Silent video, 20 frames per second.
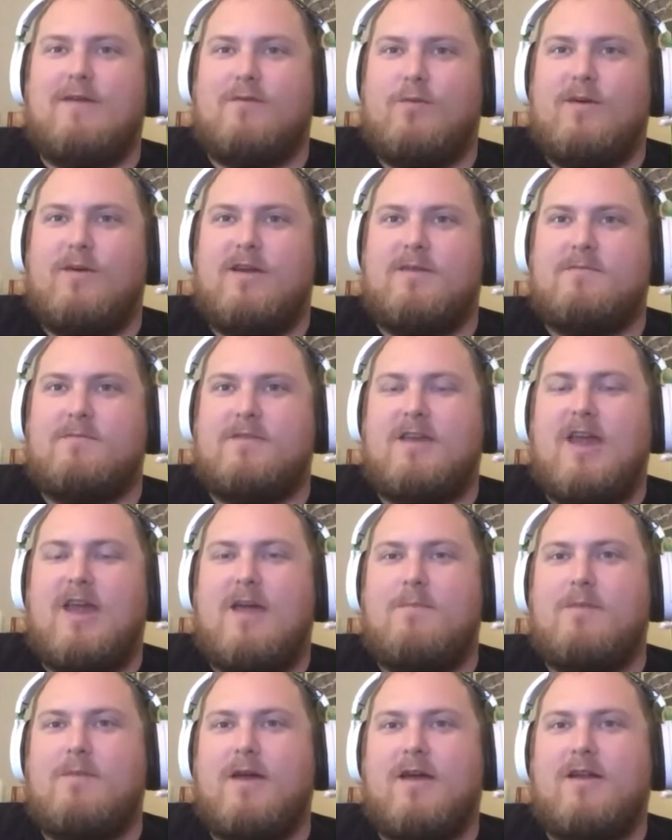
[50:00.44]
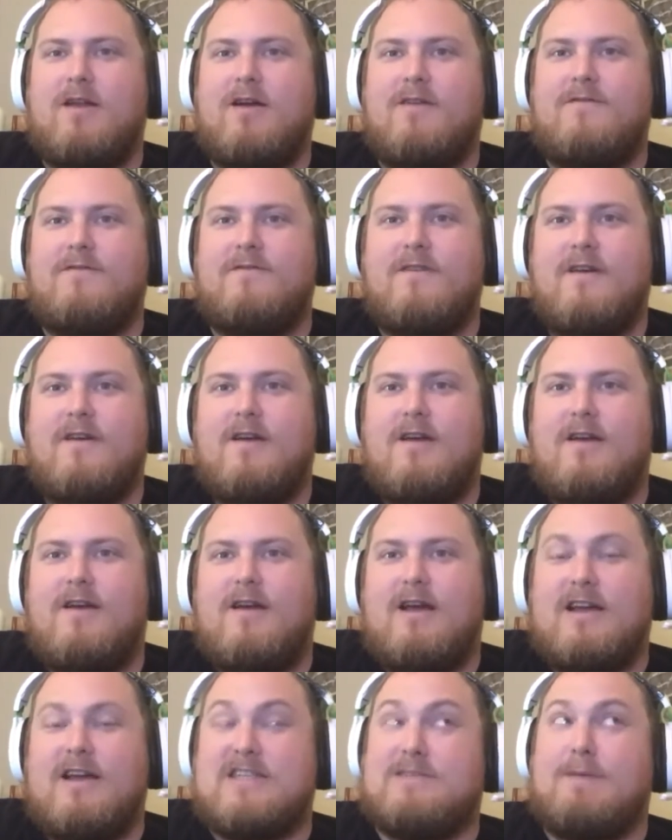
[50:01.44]
win a game big enough,
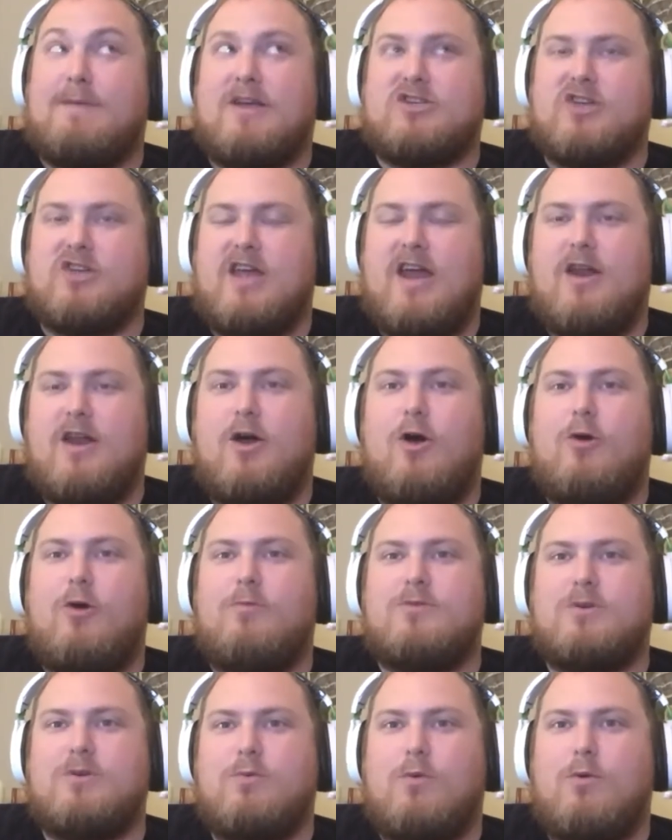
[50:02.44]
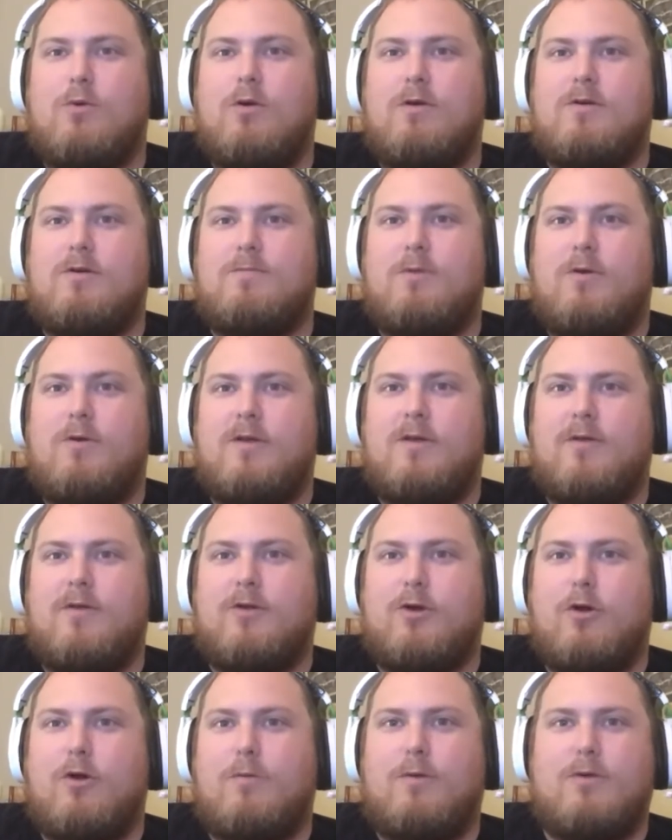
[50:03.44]
especially at home, to warrant pulling down the
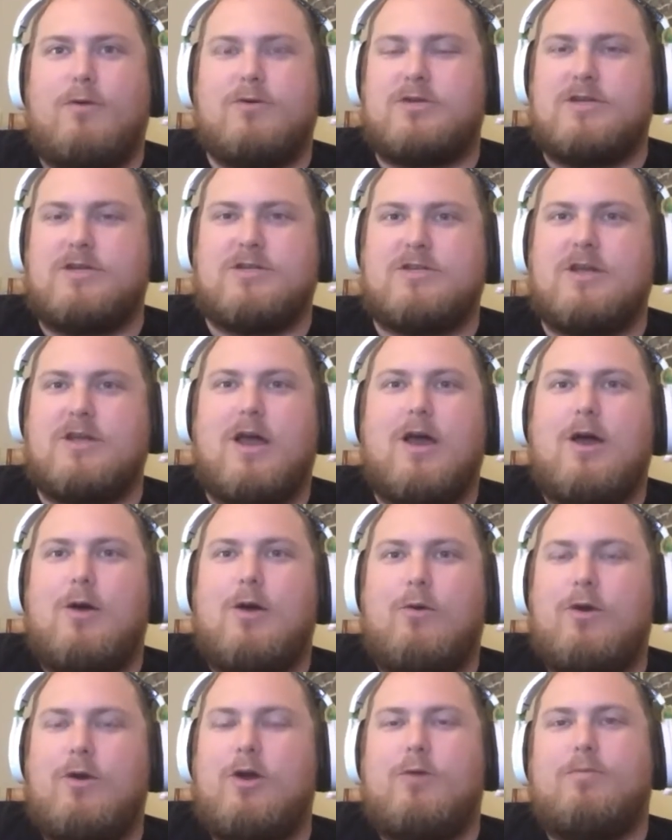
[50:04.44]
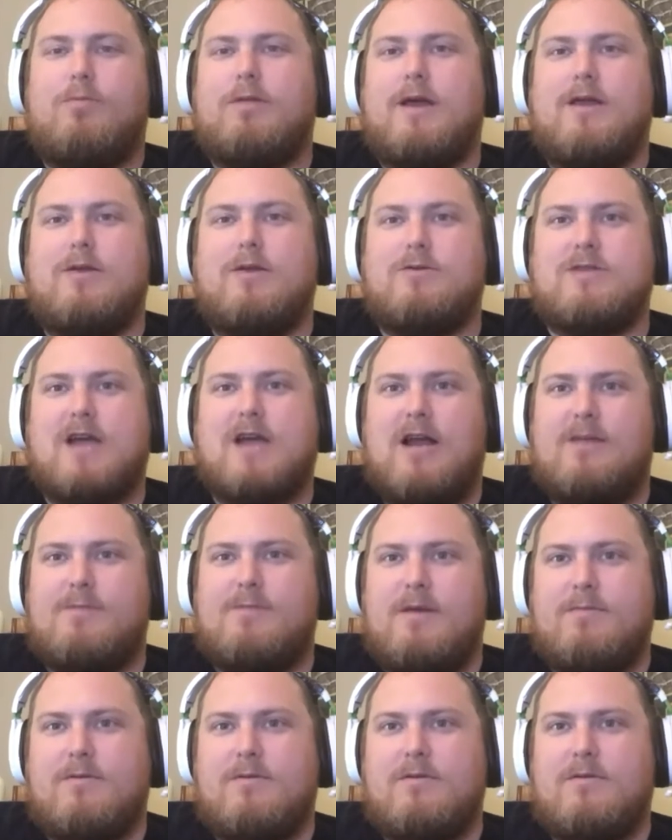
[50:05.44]
goalpost, because we don't play those kind of
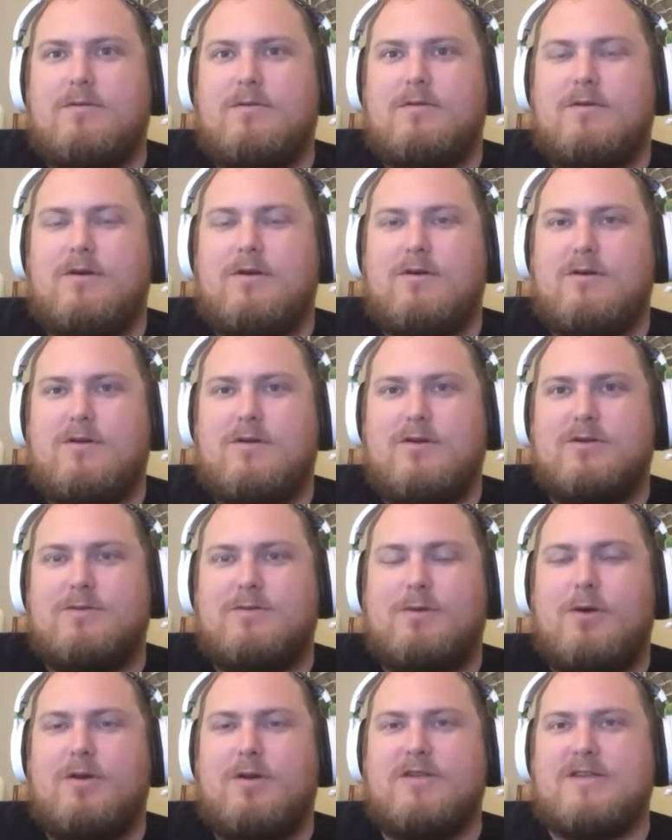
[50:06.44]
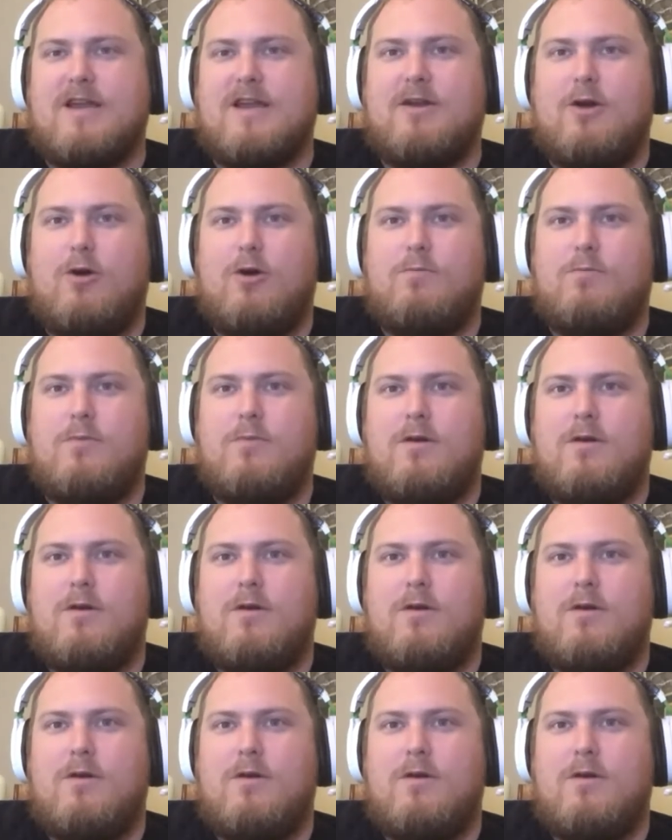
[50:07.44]
people or those opponents at home.